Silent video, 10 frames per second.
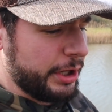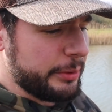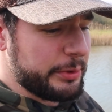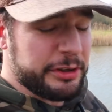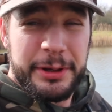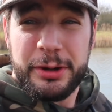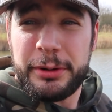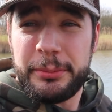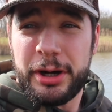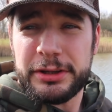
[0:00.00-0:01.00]
But it's been
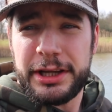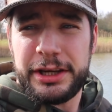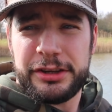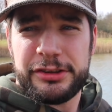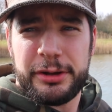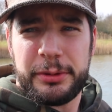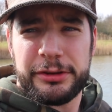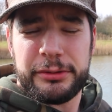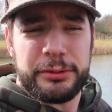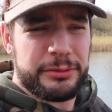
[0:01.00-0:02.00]
quite mild lately, so I
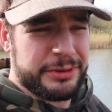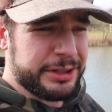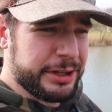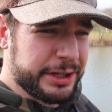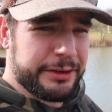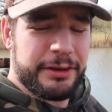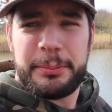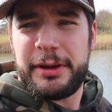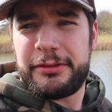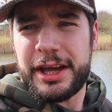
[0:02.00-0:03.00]
thought I'd give it a
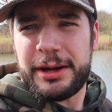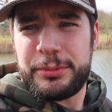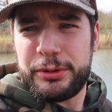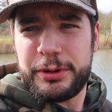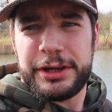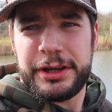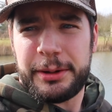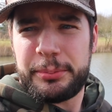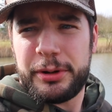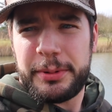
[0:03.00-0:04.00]
bit of a gamble and
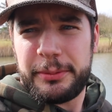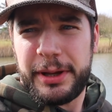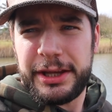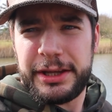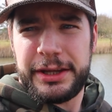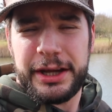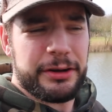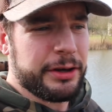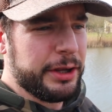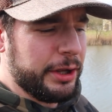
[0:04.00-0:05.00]
put a bit of bait in there.